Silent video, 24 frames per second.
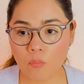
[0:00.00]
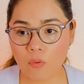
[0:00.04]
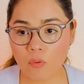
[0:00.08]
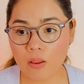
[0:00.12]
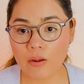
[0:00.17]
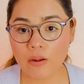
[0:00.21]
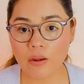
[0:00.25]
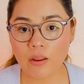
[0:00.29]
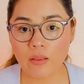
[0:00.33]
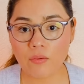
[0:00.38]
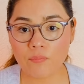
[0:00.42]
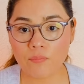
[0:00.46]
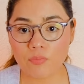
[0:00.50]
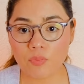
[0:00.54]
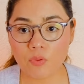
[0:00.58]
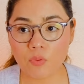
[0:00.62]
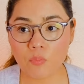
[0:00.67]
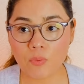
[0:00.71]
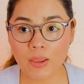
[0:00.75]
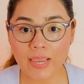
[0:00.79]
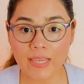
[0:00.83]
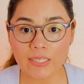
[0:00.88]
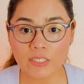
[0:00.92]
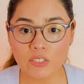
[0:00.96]
one of the
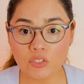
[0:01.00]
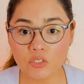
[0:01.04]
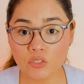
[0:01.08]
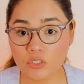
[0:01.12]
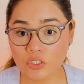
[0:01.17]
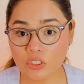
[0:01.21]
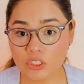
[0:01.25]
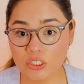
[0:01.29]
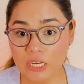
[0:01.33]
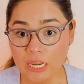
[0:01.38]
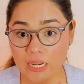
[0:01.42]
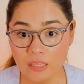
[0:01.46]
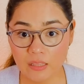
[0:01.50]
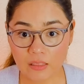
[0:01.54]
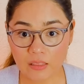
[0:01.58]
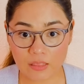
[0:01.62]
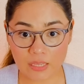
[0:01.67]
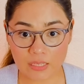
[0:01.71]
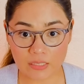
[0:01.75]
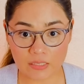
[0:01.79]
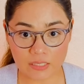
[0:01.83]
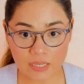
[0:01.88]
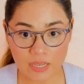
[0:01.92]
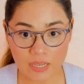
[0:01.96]
ways to shake
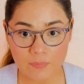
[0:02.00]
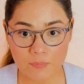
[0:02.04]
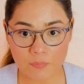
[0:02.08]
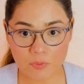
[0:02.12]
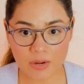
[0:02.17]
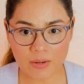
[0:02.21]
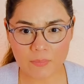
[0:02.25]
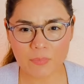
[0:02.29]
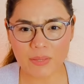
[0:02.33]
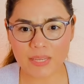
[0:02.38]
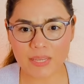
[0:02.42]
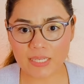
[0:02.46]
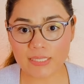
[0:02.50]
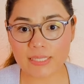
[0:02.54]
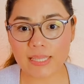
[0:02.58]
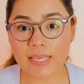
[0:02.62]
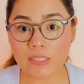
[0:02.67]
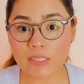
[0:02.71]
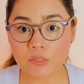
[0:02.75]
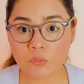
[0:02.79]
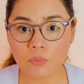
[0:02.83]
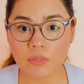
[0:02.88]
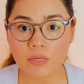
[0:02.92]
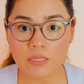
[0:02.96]
things up, right? Because
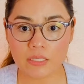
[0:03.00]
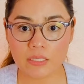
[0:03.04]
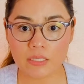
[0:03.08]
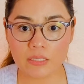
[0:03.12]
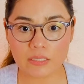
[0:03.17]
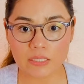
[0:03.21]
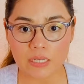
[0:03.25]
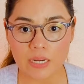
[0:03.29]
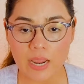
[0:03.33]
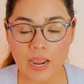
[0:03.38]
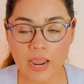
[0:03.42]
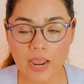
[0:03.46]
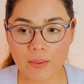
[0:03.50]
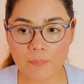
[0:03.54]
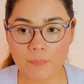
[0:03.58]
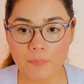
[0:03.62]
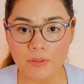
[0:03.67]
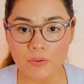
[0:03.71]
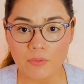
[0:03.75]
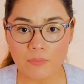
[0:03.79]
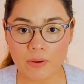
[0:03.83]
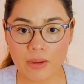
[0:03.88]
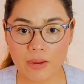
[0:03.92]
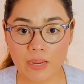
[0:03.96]
that's what needs to
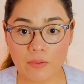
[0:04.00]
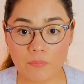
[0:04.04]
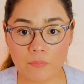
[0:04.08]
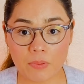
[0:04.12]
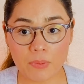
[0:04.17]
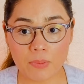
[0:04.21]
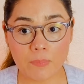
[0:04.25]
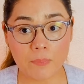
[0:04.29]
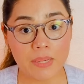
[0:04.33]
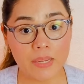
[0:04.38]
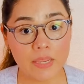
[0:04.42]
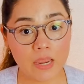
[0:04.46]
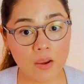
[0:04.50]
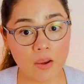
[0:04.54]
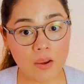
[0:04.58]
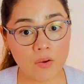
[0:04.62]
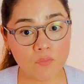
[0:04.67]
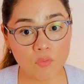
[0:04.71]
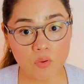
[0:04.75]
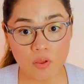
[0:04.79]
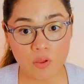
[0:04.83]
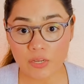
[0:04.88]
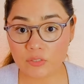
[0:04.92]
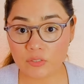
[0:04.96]
happen, right? But be
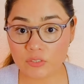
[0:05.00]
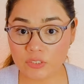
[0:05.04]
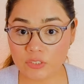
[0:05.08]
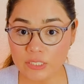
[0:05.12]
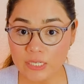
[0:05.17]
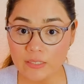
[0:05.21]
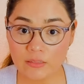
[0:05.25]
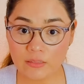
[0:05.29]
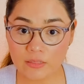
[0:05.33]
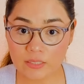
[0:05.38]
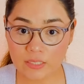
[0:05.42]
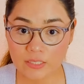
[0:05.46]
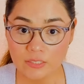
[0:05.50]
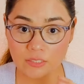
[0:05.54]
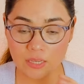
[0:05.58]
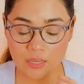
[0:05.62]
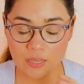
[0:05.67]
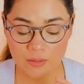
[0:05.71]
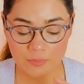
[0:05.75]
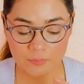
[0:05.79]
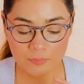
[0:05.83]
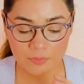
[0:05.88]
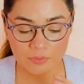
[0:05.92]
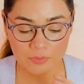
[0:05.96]
careful how you shake this
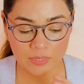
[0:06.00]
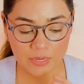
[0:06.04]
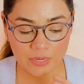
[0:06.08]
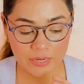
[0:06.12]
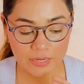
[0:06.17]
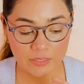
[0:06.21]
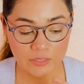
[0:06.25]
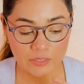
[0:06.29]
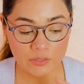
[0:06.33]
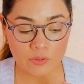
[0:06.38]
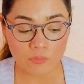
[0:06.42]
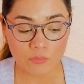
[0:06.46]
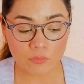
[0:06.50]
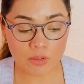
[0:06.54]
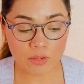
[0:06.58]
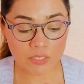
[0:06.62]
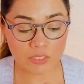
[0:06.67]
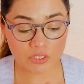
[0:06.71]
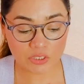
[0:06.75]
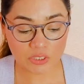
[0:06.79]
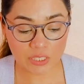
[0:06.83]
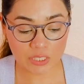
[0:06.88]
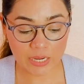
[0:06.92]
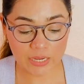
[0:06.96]
up, okay? You don't want
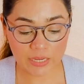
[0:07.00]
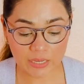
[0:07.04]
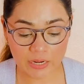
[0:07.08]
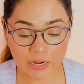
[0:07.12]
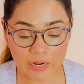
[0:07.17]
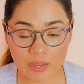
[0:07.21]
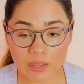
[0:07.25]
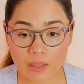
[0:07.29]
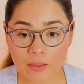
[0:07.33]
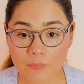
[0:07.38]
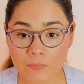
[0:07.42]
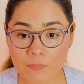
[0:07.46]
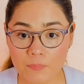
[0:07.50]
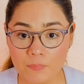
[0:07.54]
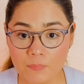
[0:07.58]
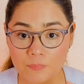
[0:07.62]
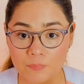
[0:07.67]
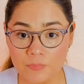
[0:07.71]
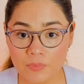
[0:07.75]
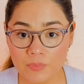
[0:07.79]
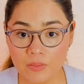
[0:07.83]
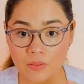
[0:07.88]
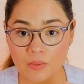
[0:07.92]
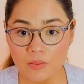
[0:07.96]
to shake it up
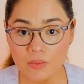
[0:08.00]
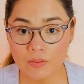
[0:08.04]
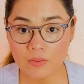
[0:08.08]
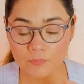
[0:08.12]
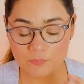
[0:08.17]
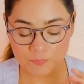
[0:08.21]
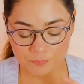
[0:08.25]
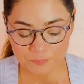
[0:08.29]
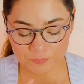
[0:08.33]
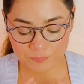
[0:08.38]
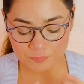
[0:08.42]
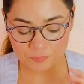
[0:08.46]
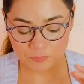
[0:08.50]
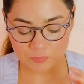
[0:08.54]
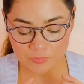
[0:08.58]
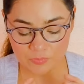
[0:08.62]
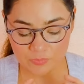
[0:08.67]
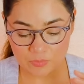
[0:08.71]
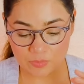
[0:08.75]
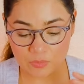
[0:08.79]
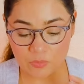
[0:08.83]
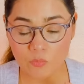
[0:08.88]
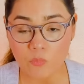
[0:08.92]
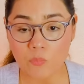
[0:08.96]

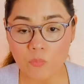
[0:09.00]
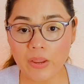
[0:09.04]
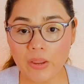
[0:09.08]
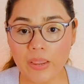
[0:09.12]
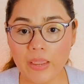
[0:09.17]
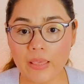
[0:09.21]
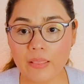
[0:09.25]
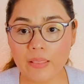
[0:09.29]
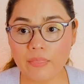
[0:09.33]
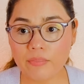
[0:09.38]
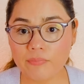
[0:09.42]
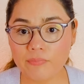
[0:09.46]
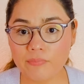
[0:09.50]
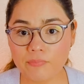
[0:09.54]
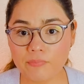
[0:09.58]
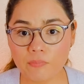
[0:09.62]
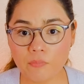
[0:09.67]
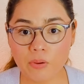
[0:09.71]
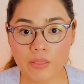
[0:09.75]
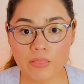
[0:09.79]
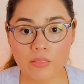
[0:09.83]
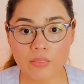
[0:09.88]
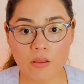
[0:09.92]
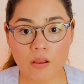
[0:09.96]
with
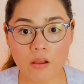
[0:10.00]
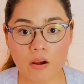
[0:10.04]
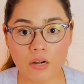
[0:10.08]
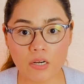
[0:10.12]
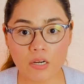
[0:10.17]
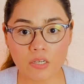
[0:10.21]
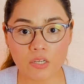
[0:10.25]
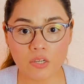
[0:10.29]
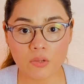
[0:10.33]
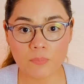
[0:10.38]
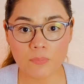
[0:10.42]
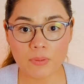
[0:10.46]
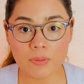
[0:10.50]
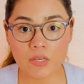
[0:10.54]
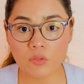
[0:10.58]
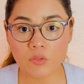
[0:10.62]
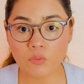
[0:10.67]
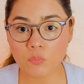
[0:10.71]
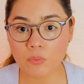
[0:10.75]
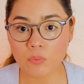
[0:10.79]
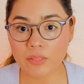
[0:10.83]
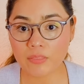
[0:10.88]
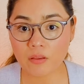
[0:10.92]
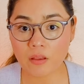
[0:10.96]

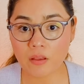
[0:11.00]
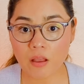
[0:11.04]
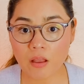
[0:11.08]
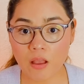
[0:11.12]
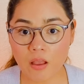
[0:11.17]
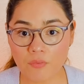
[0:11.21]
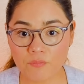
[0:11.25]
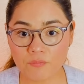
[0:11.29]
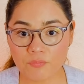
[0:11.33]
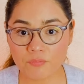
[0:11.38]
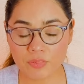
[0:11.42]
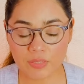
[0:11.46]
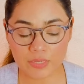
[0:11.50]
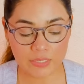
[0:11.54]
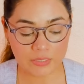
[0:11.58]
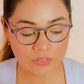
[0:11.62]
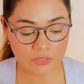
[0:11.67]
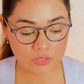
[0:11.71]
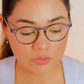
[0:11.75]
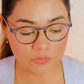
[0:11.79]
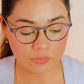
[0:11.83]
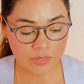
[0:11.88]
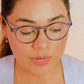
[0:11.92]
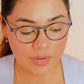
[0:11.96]
argument, with
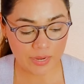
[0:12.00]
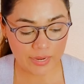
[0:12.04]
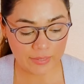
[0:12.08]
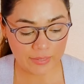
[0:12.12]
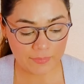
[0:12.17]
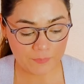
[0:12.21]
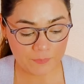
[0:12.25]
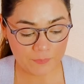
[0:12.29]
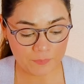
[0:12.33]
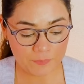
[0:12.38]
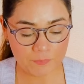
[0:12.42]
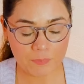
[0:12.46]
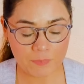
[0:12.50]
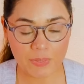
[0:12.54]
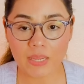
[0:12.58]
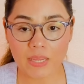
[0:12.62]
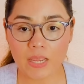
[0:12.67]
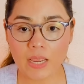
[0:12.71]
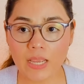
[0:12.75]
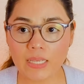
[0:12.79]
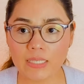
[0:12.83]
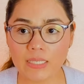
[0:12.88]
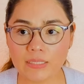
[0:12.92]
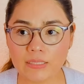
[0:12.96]
conflict, okay?
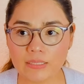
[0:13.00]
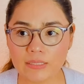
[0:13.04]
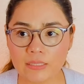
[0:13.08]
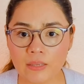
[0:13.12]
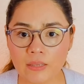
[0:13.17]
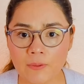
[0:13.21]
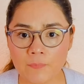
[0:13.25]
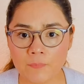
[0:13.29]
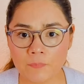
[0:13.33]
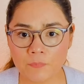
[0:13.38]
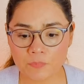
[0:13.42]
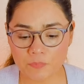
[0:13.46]
Because